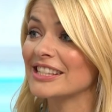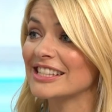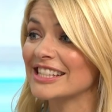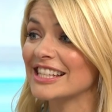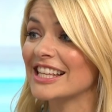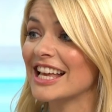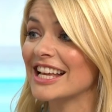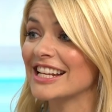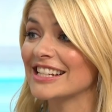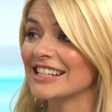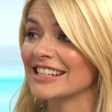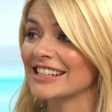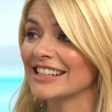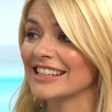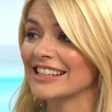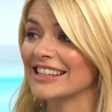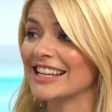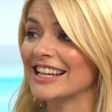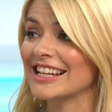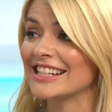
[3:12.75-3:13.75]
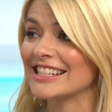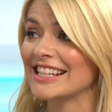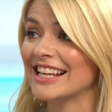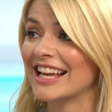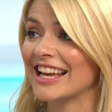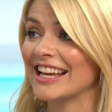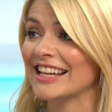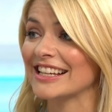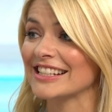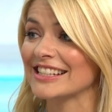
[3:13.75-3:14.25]
The programme... The N T
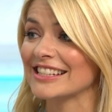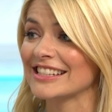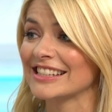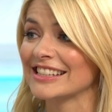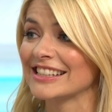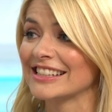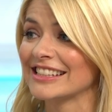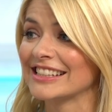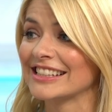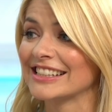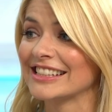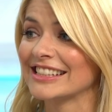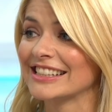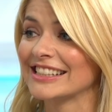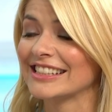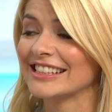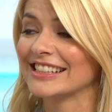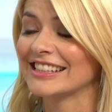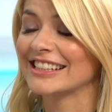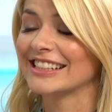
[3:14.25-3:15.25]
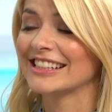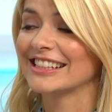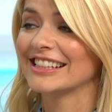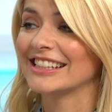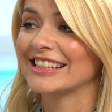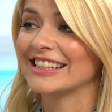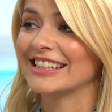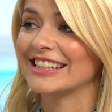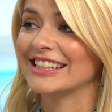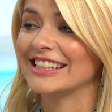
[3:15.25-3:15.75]
As. After mm. the National
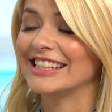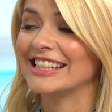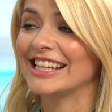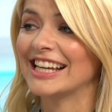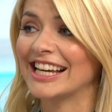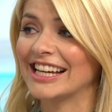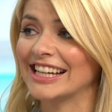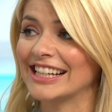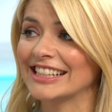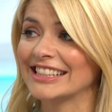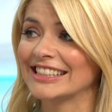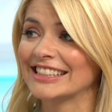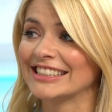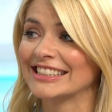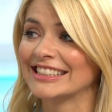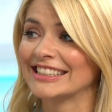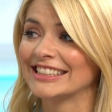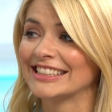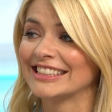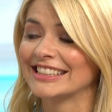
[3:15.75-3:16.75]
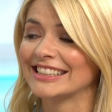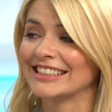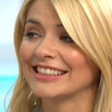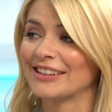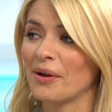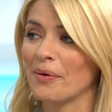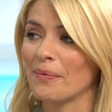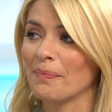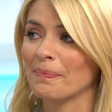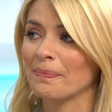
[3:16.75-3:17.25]
Television Awards, yeah. where you
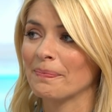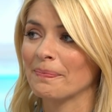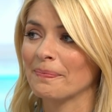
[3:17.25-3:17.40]
turn up...